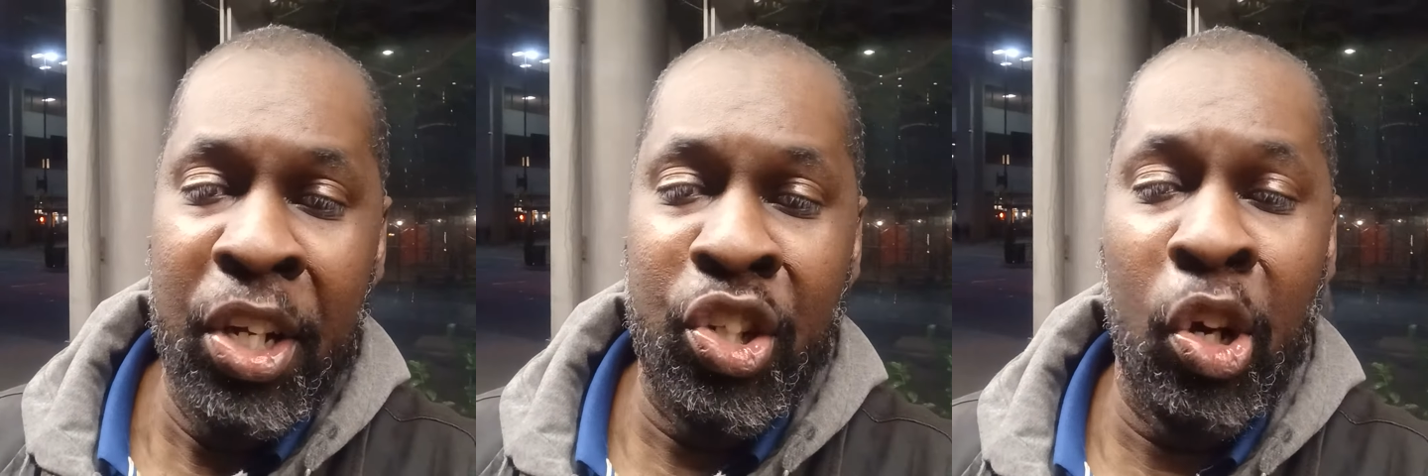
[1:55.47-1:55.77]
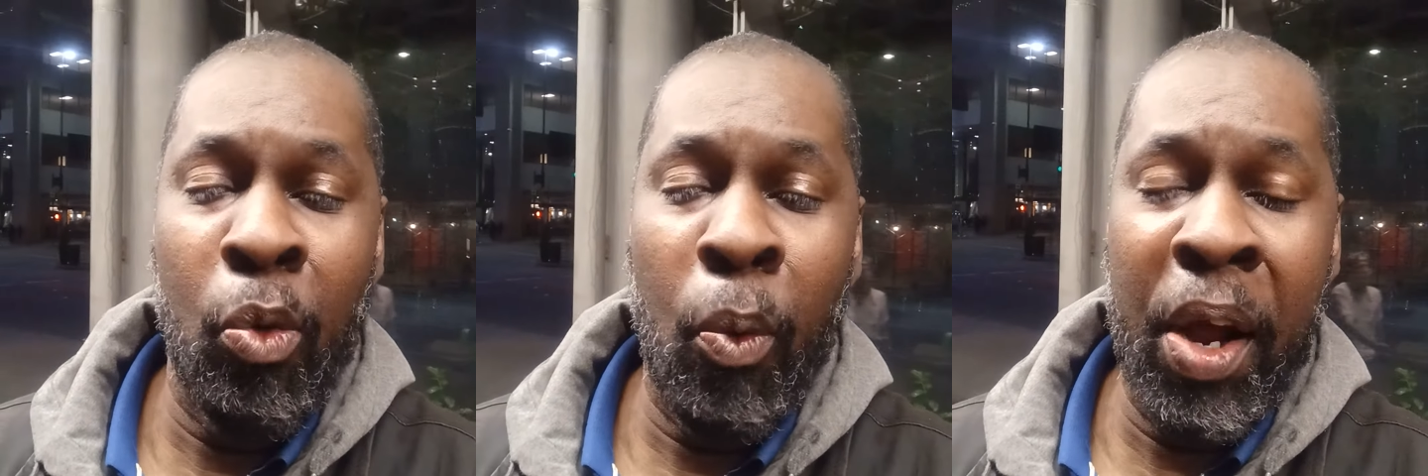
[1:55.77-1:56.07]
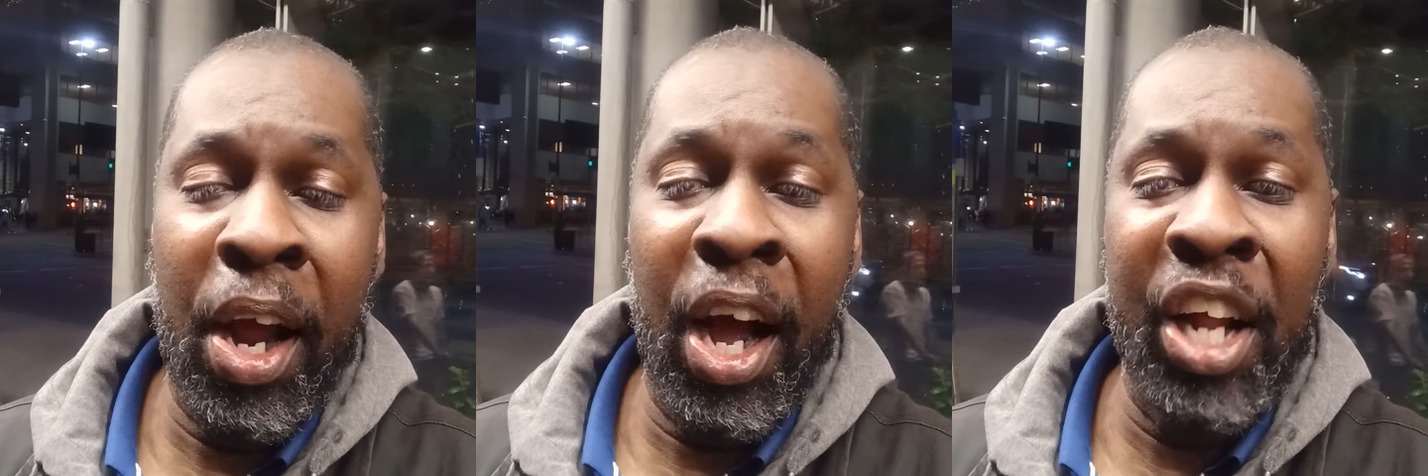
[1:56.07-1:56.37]
to
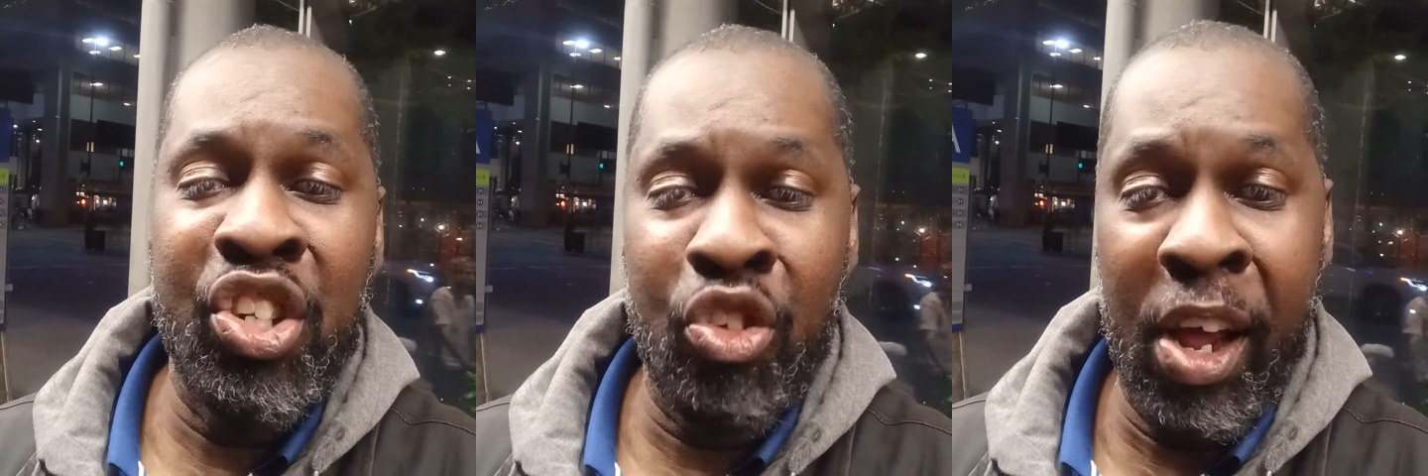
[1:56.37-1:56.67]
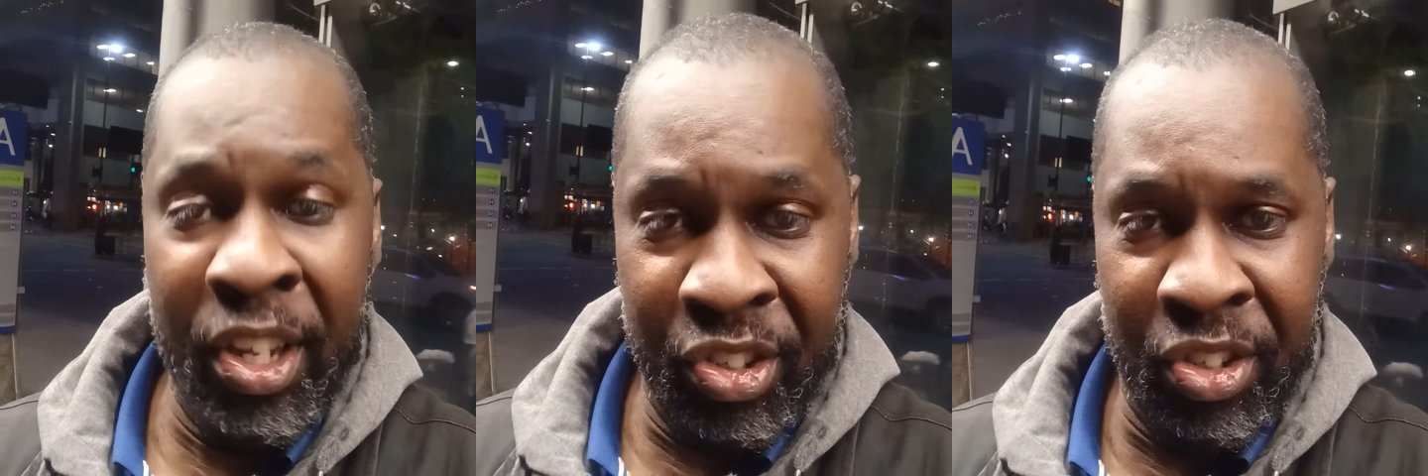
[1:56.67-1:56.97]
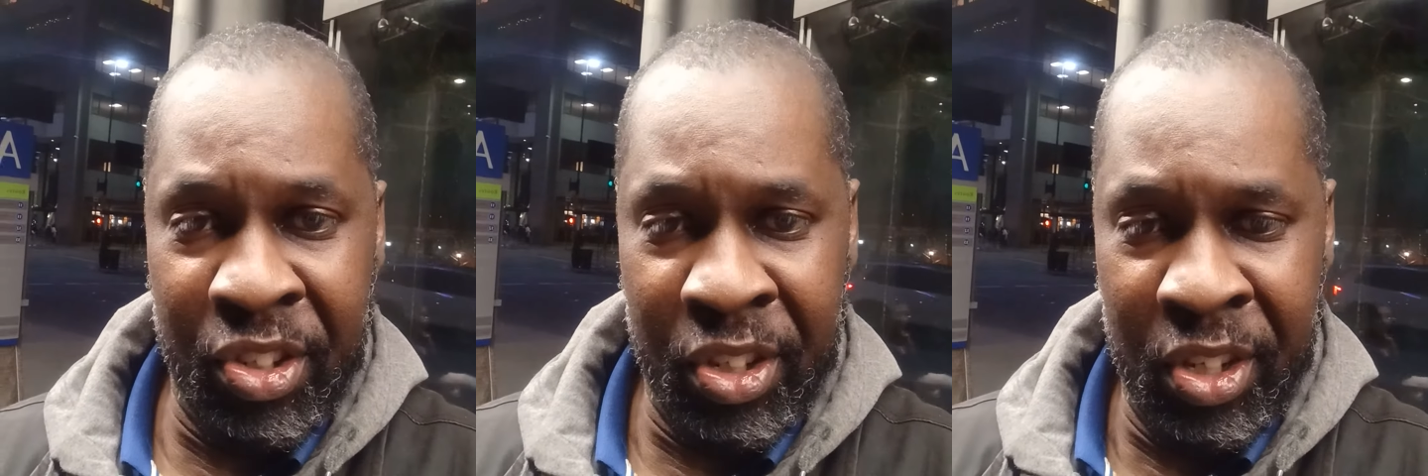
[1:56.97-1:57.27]
wear a
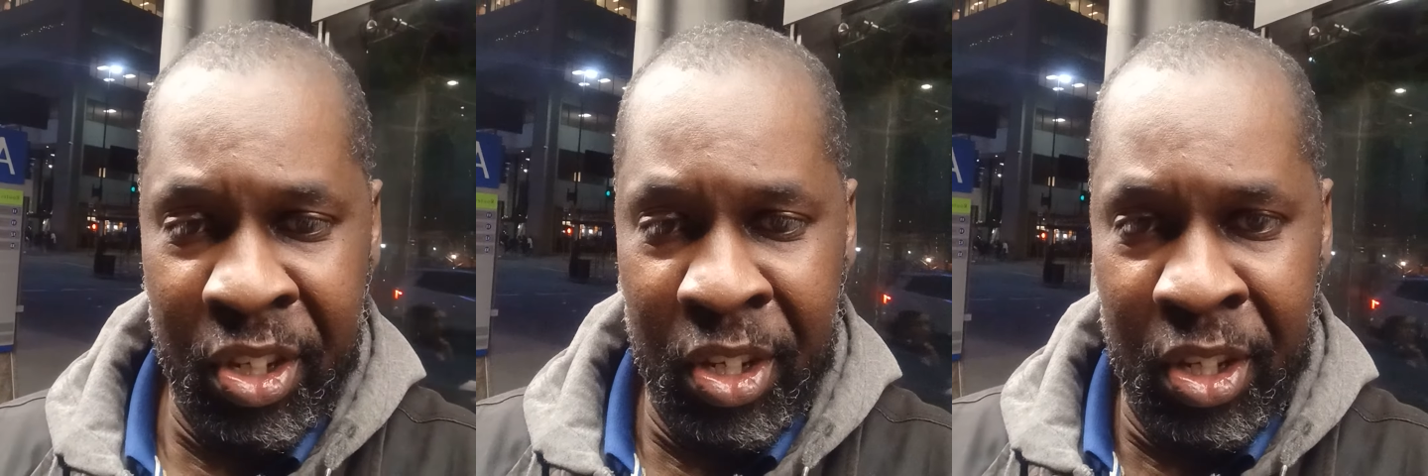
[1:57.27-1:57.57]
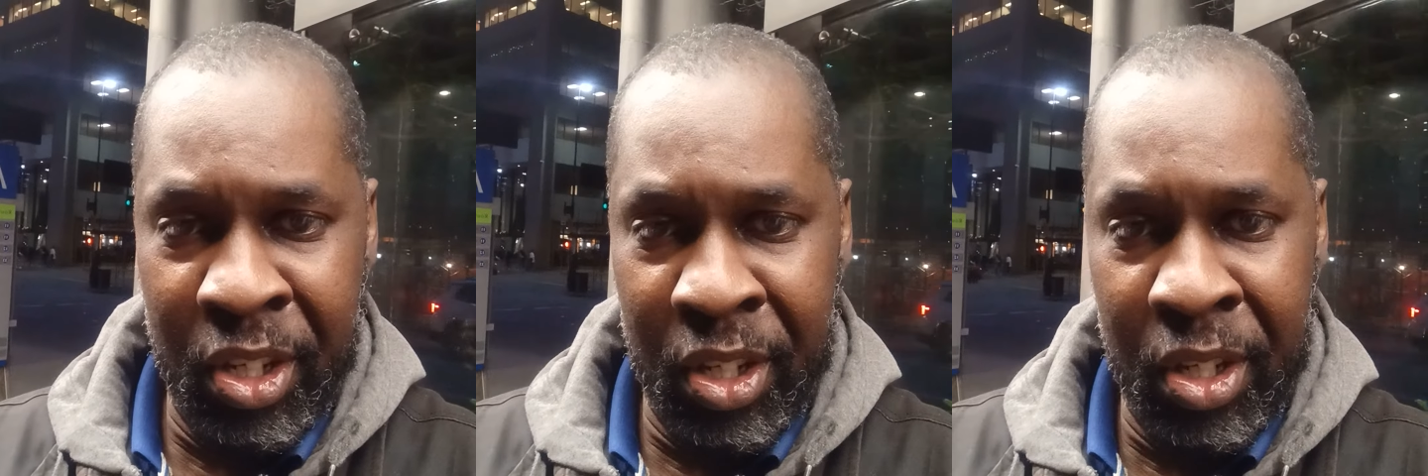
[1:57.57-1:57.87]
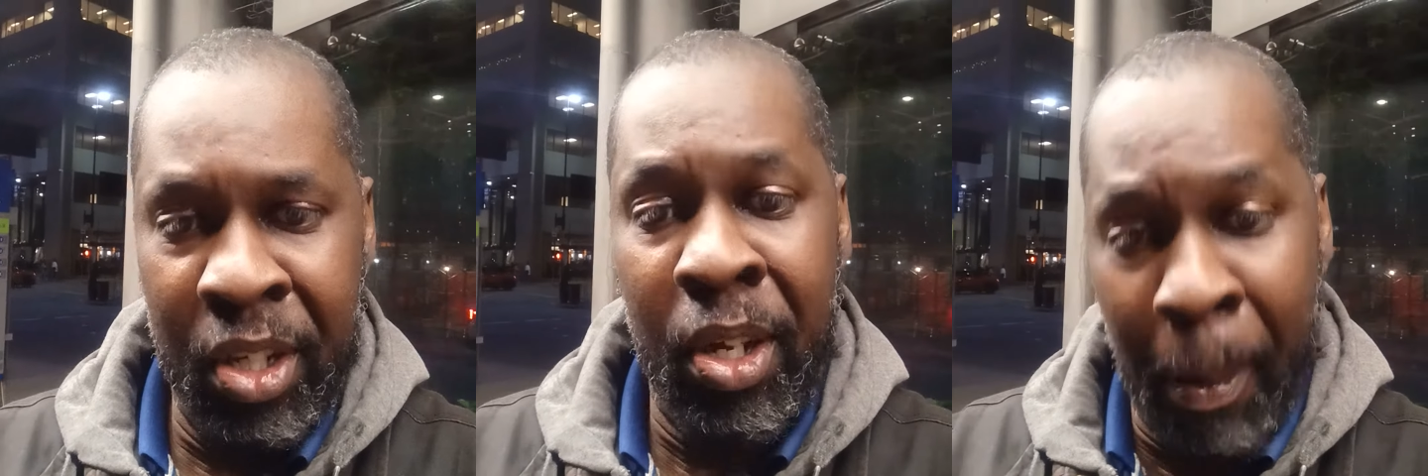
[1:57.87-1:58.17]
dress.
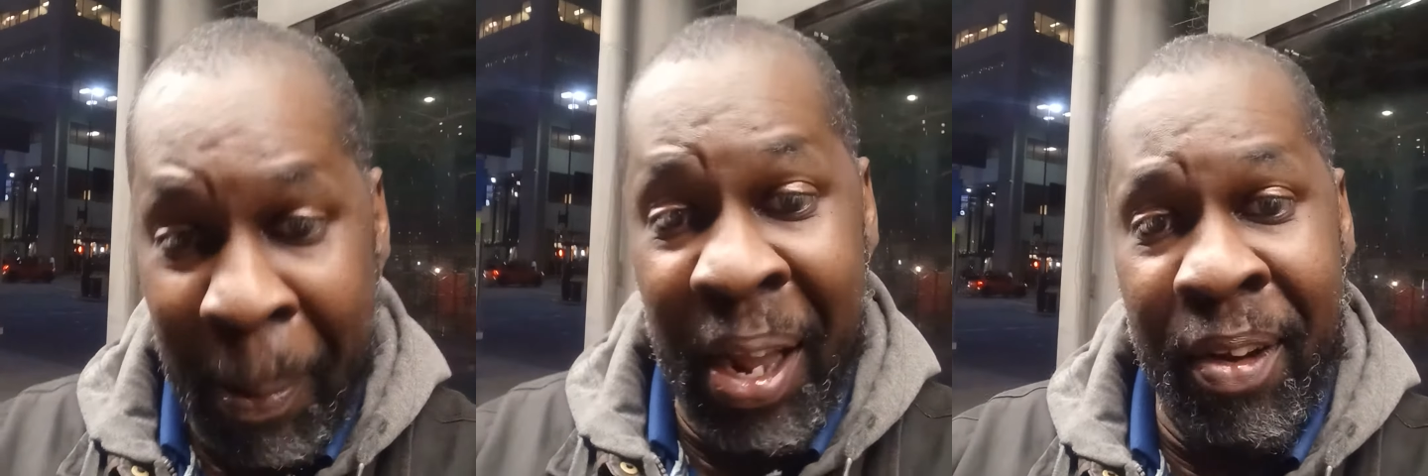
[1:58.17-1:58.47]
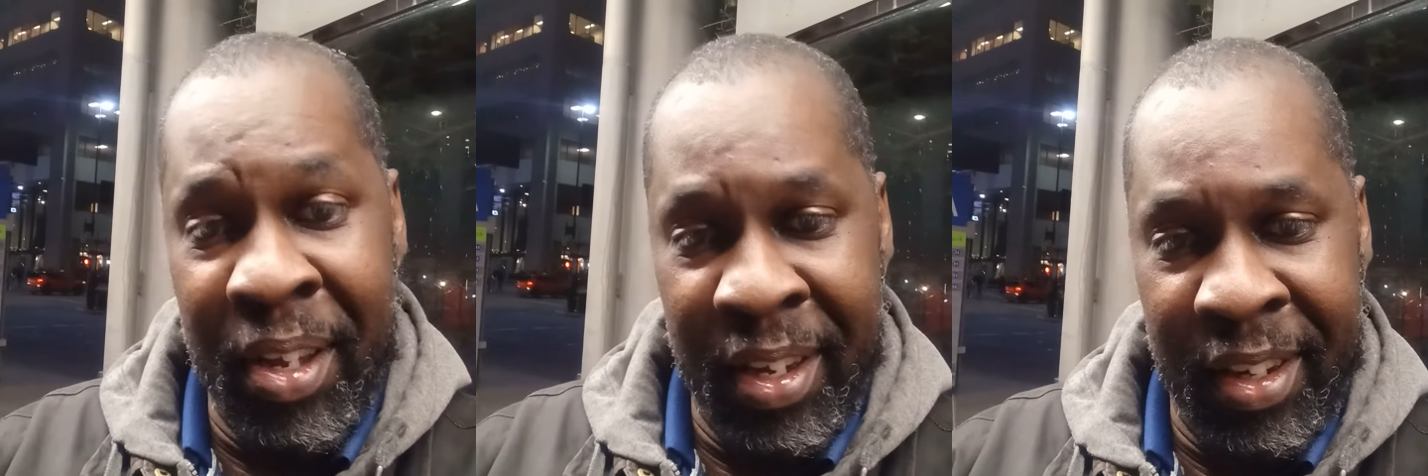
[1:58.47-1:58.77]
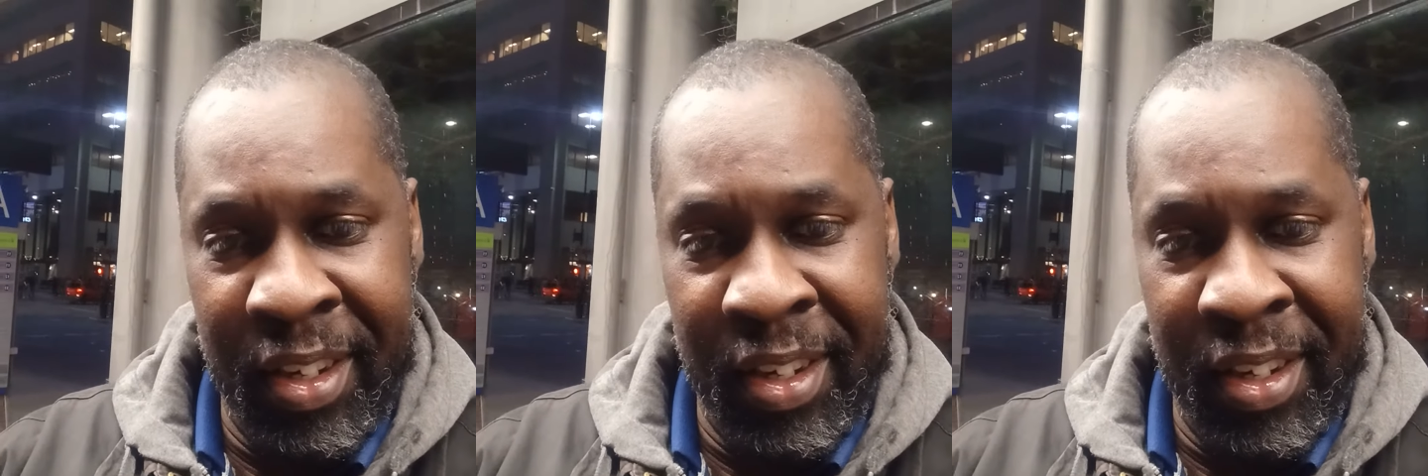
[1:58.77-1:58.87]
Period.